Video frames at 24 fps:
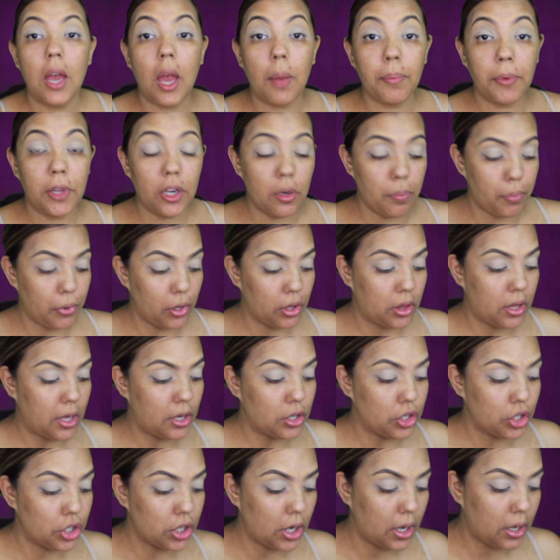I'm gonna put
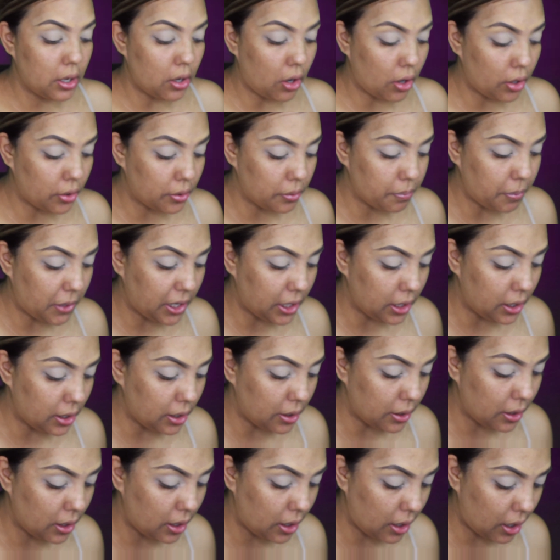that shade on
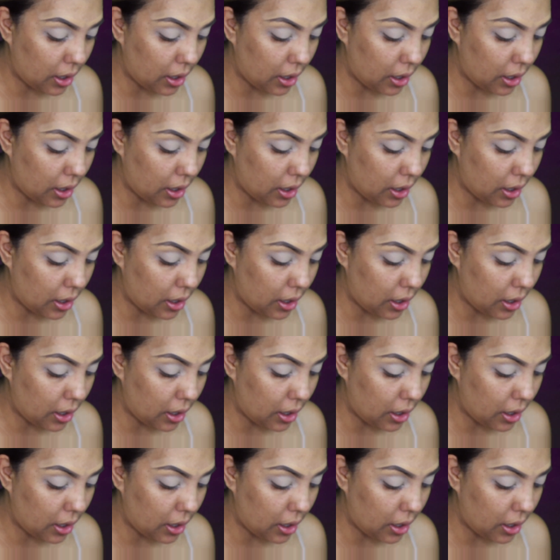my